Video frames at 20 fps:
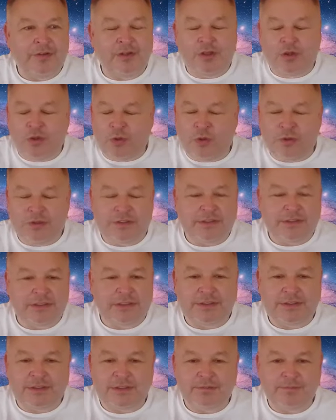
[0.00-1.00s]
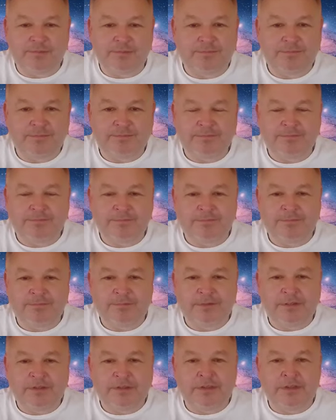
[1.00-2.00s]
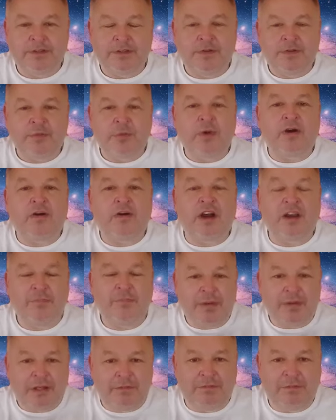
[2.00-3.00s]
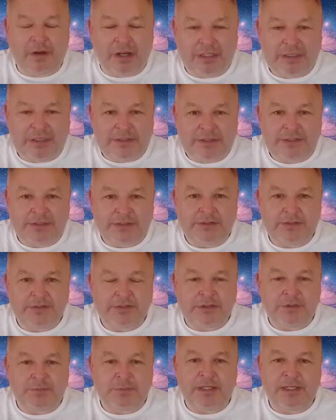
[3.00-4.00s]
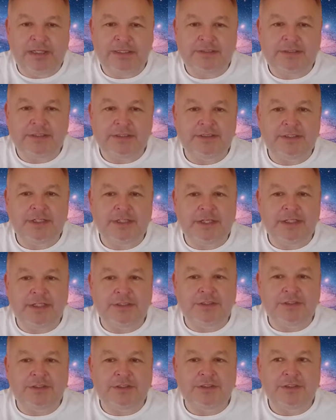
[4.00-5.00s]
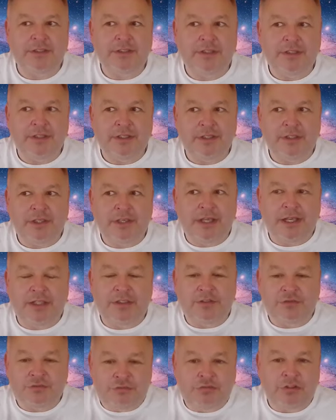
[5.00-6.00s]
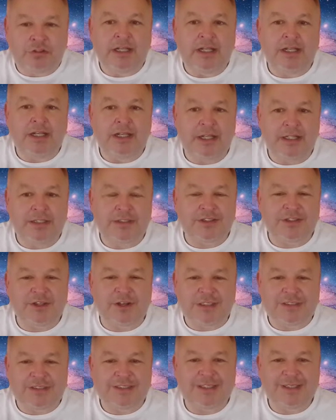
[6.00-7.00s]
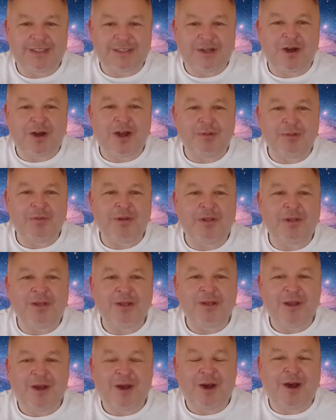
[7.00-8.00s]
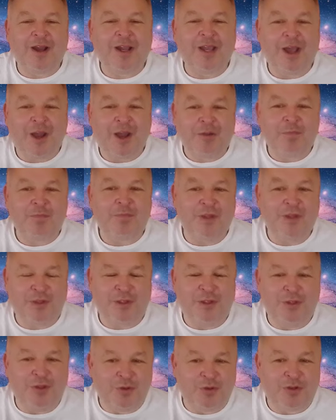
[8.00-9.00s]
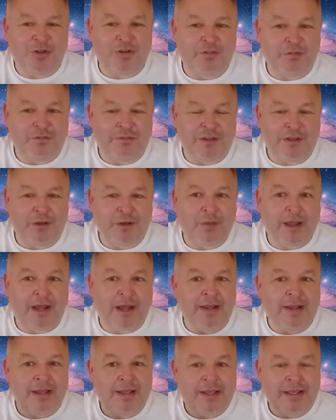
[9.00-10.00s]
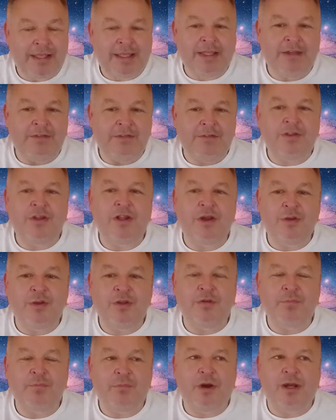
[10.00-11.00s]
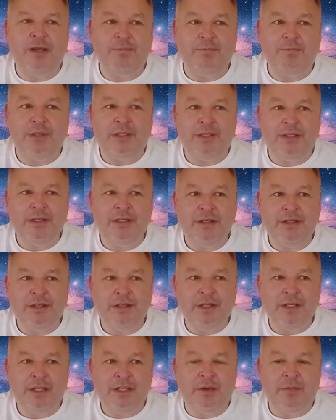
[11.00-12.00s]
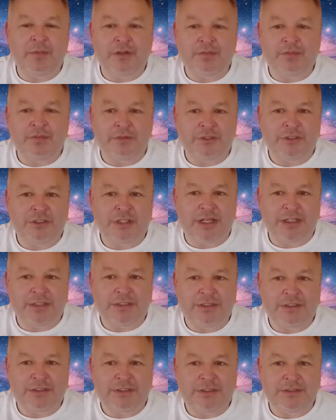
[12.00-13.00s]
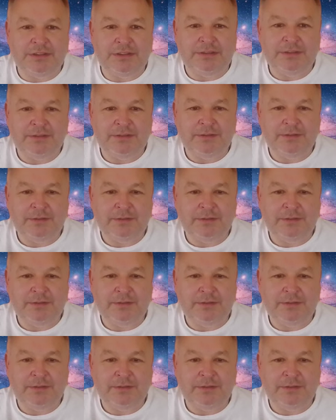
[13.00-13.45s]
The courses where I've been invited to places. It's really an exciting time, and I hope that you can feel that even though you might be going through challenges.